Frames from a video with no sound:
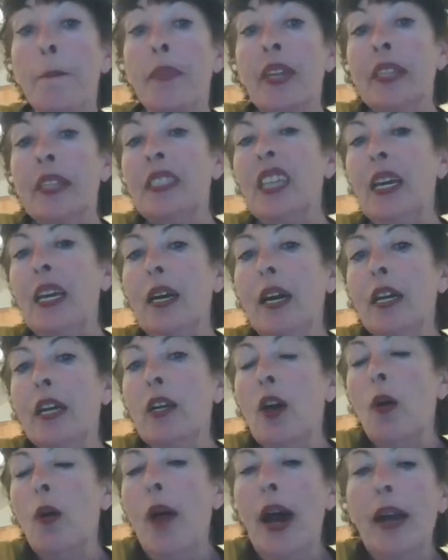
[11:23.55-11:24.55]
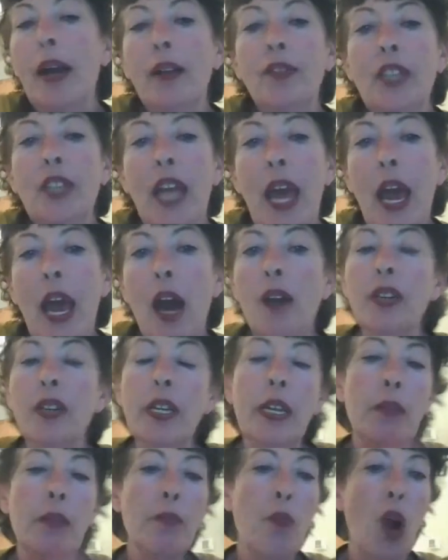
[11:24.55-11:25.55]
let's say I go out of town
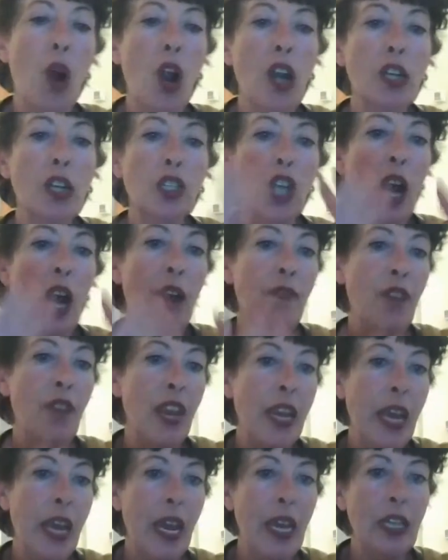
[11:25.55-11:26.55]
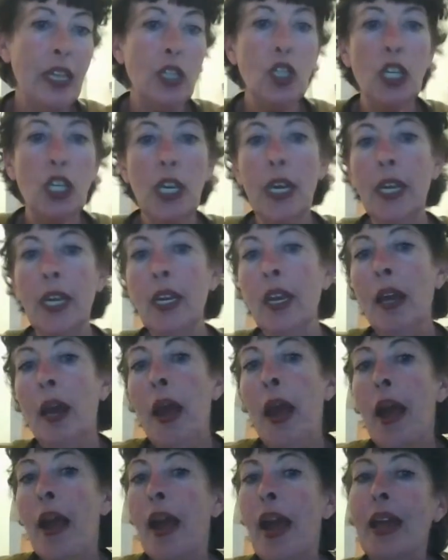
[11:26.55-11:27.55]
in March on vacation
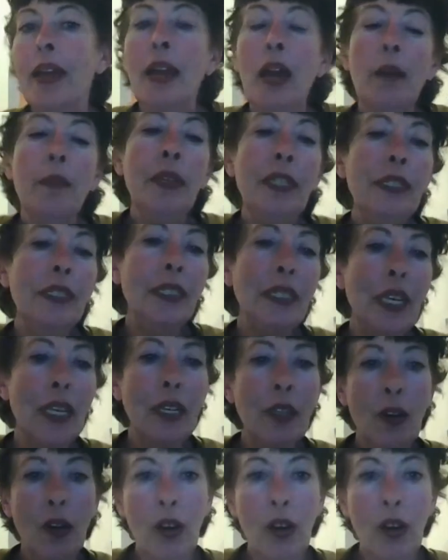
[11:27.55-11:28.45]
and I'm in St.